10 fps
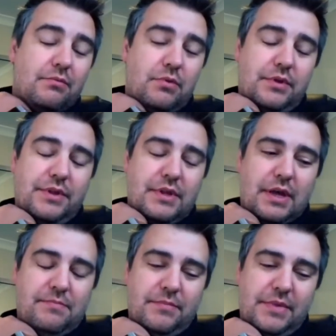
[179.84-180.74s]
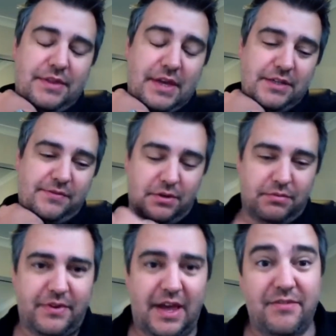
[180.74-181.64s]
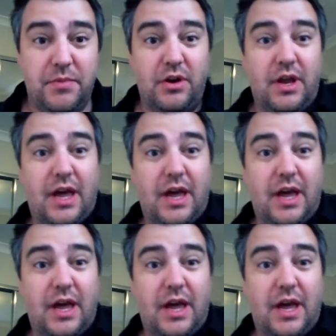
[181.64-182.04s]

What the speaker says: well, thanks for having me on.